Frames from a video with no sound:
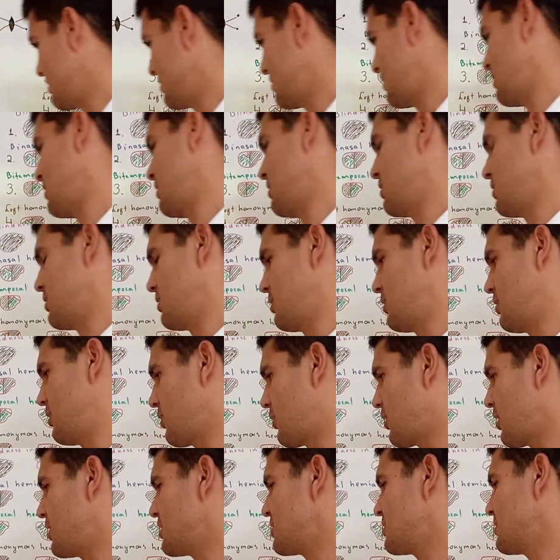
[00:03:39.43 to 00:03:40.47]
their
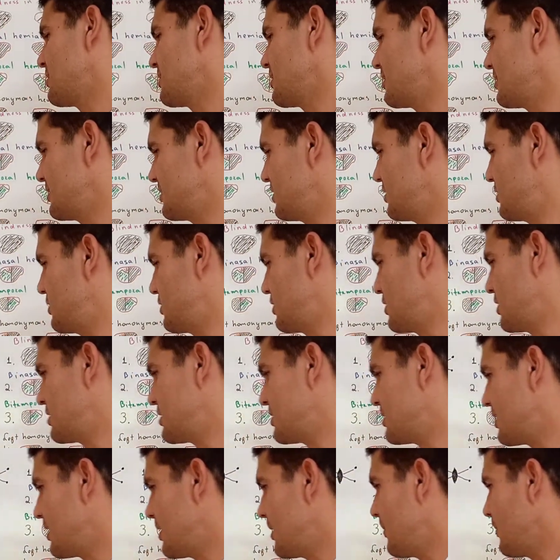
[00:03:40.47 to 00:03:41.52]
location in the
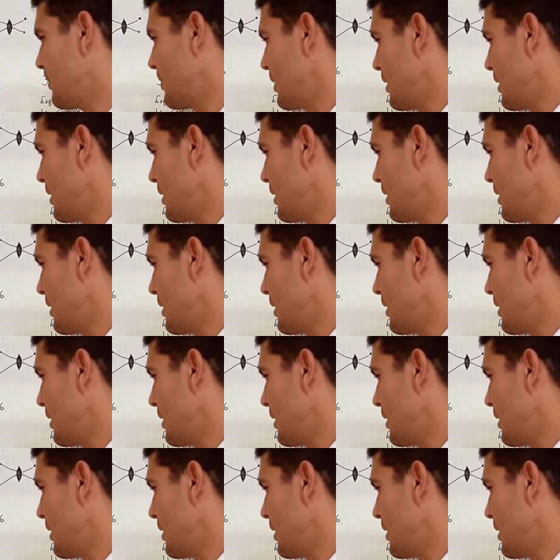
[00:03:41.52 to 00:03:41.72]
retina.